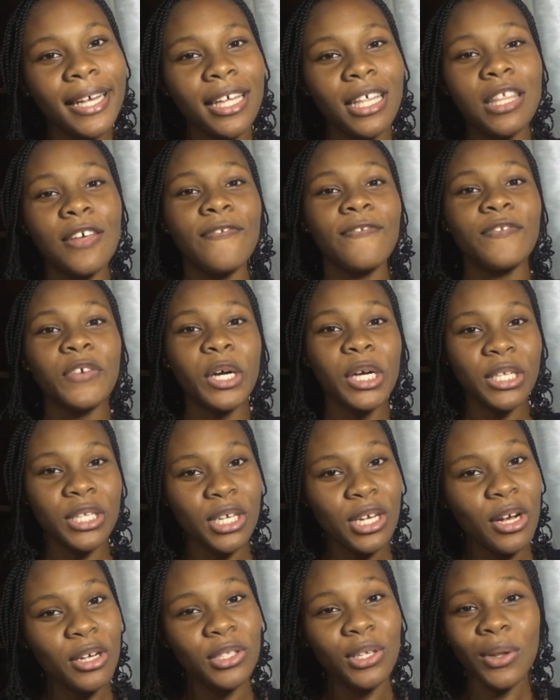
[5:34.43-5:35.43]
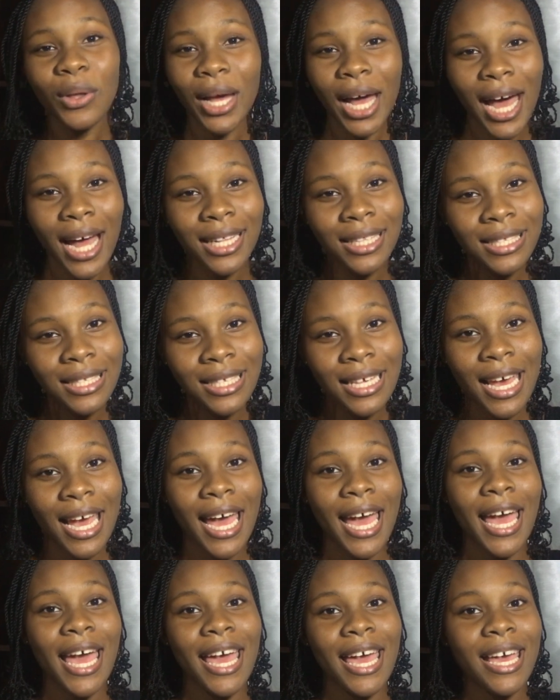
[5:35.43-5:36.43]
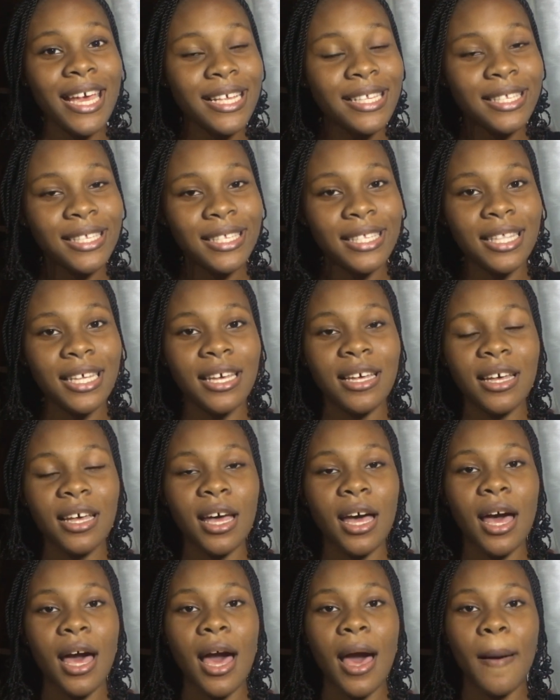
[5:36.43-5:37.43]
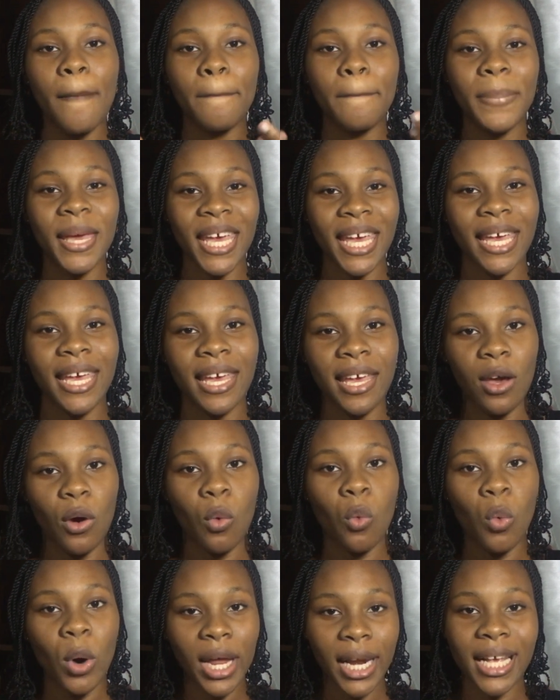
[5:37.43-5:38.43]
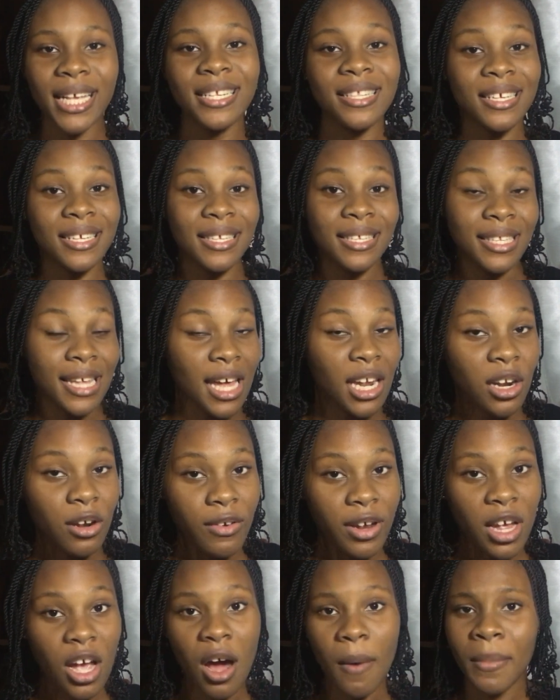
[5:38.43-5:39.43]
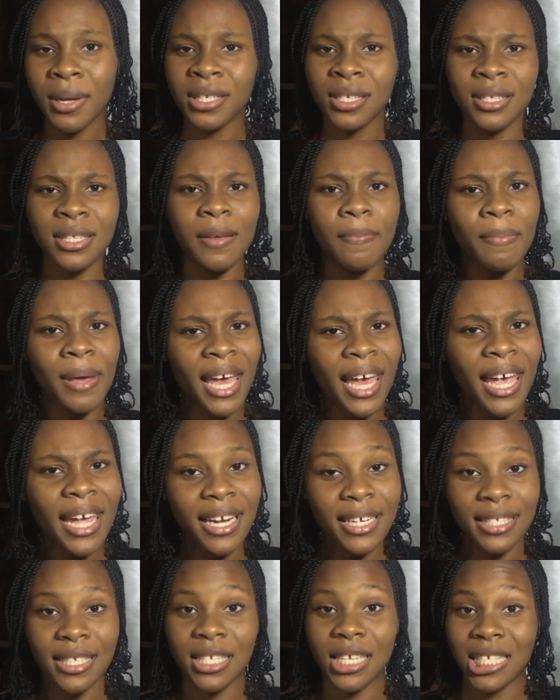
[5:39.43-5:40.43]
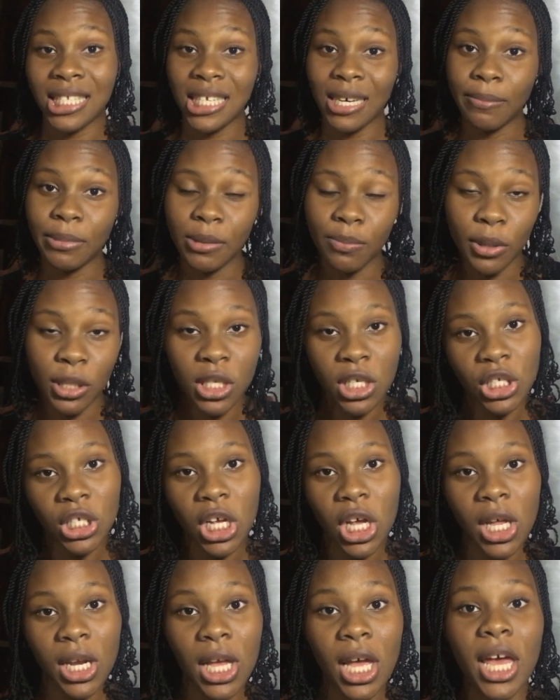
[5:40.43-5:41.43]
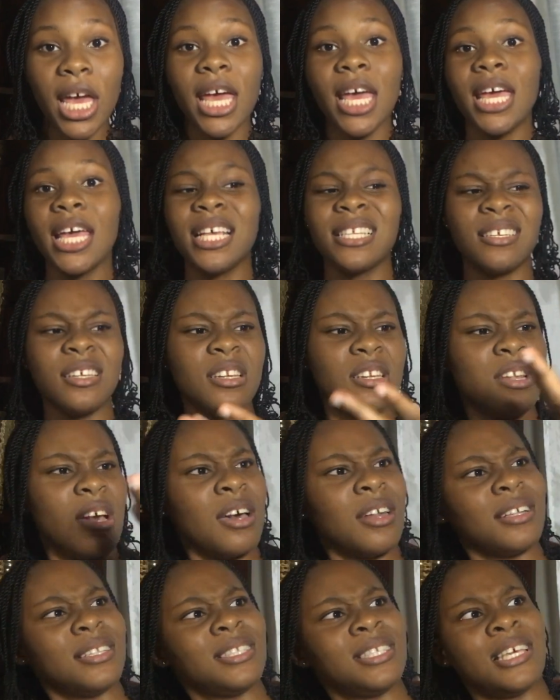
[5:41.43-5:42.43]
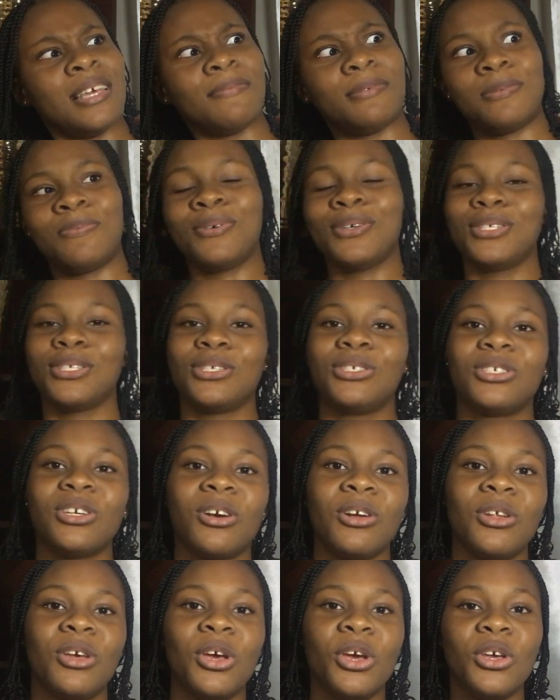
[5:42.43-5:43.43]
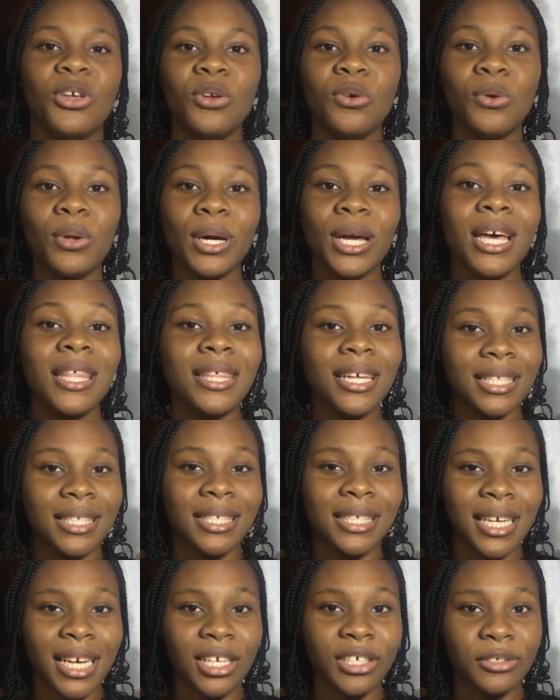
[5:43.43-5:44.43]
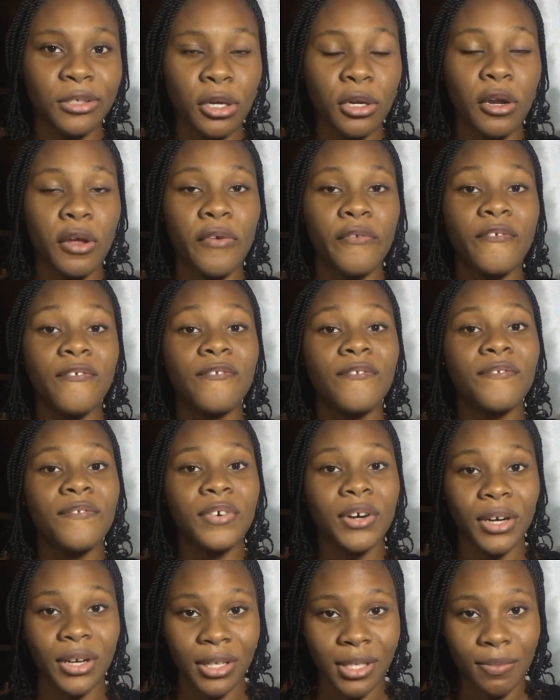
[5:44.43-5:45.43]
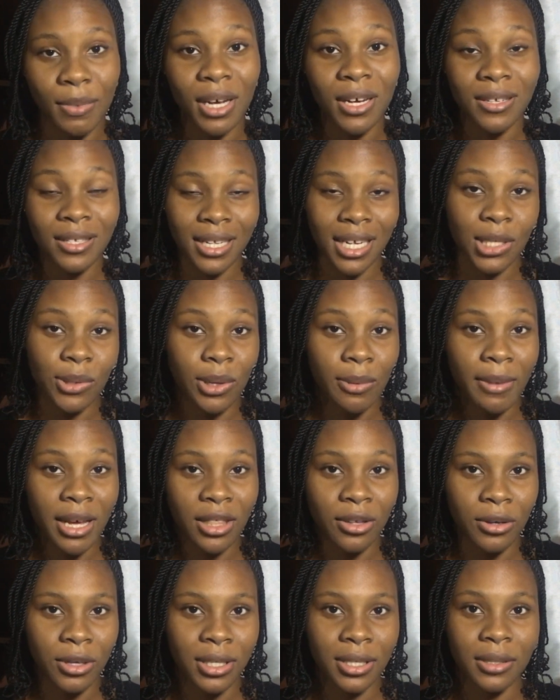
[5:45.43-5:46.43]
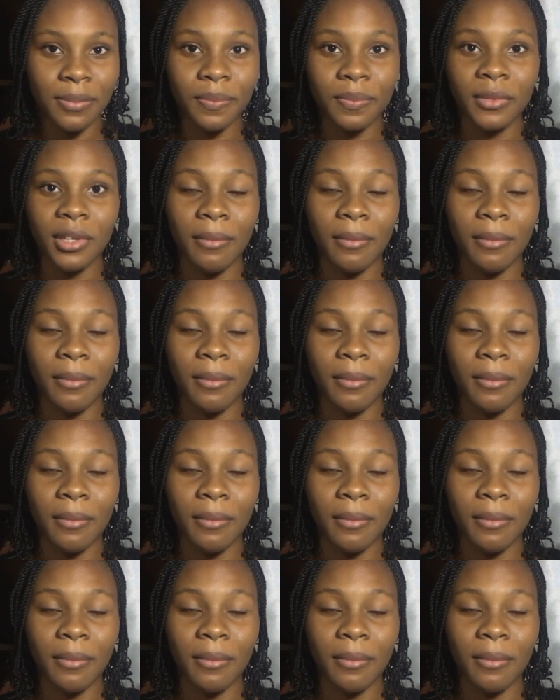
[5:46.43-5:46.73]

the first thing you have to look at is the pay. What is the salary? How much is it paying? Is it a tipped position? Is it not a tipped position? You look at that section first, because that's what matters.